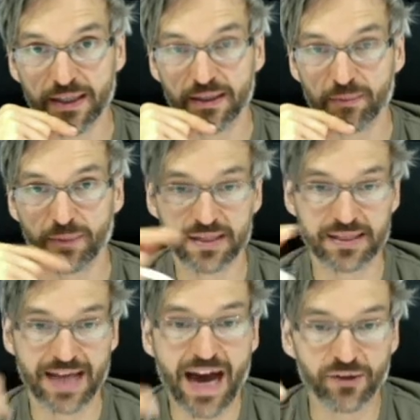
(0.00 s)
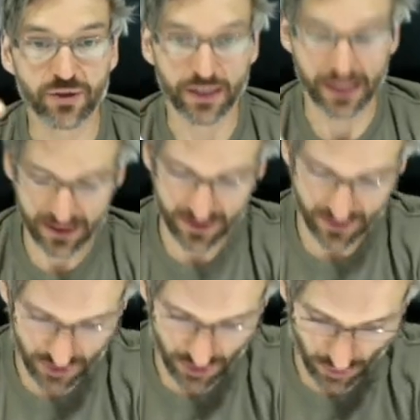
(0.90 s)
but it's annually.
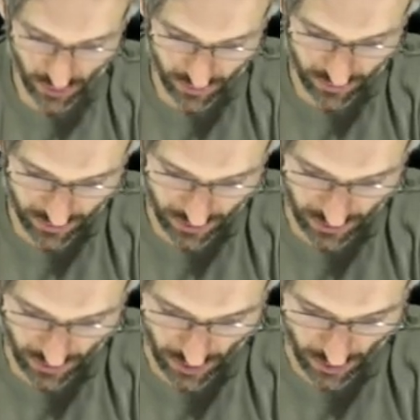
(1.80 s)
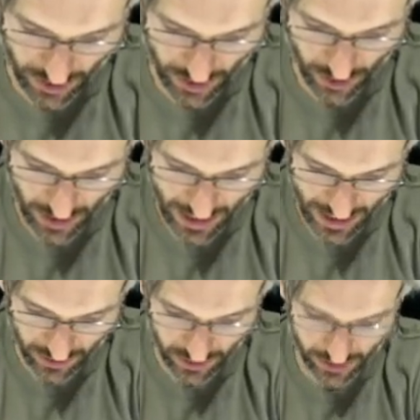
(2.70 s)
So, here
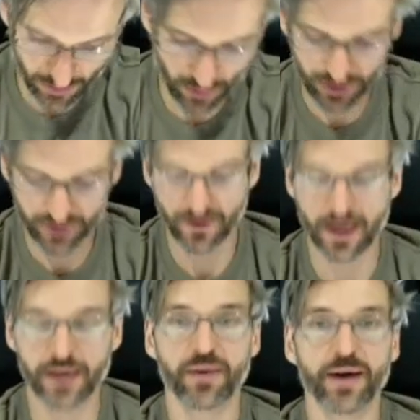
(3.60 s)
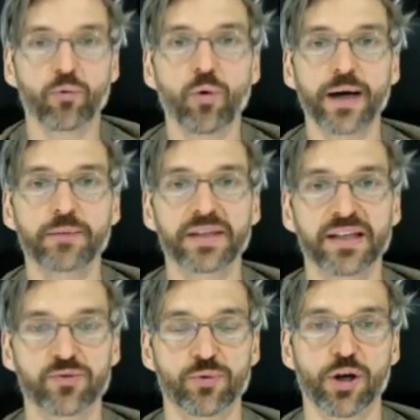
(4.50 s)
annually we would divide by 1
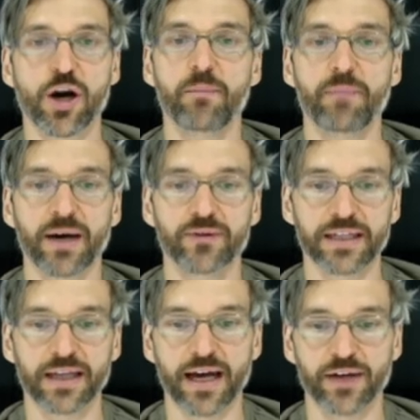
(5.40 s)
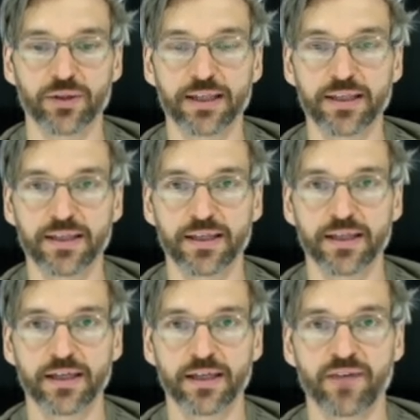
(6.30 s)
because we're compounding annually.
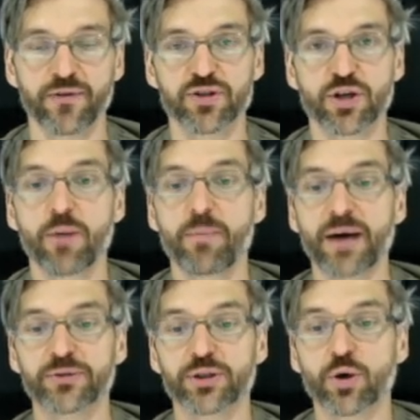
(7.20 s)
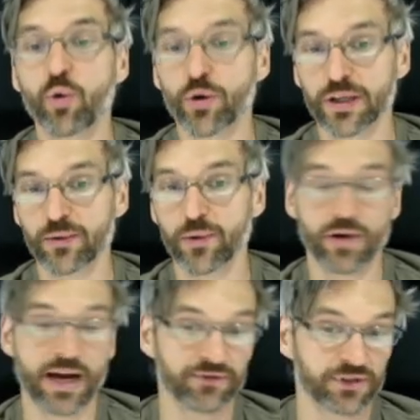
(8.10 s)
If it was compounded quarterly, we
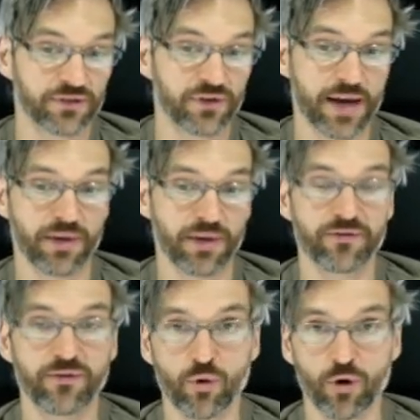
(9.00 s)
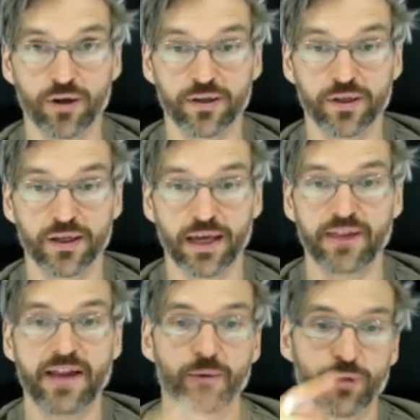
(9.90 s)
would have to divide by 4.
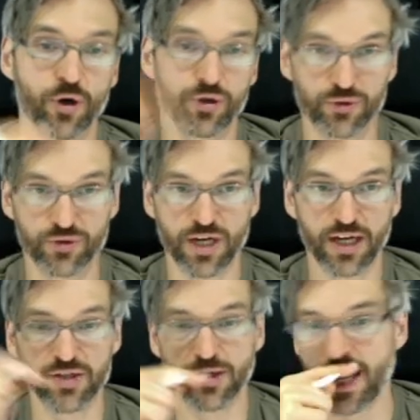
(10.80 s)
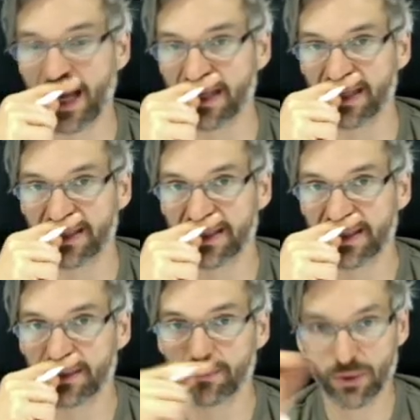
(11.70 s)
And that would also change our n.
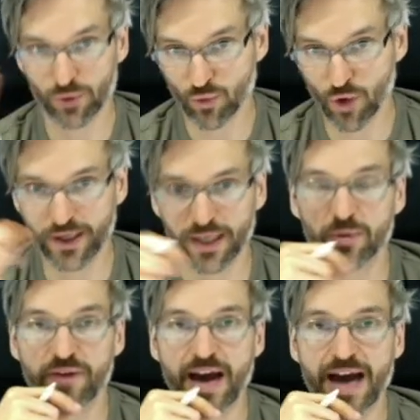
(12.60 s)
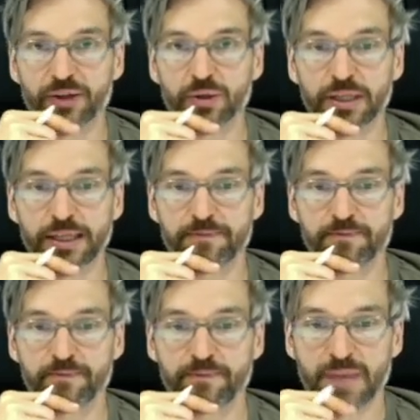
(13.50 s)
But we're working with annually.
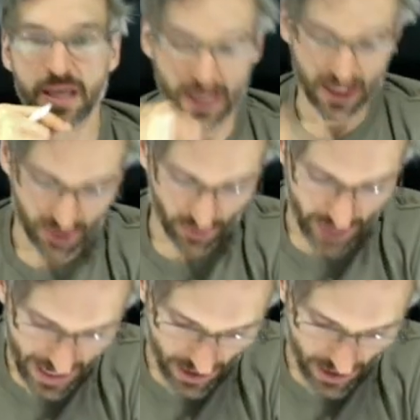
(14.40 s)
So now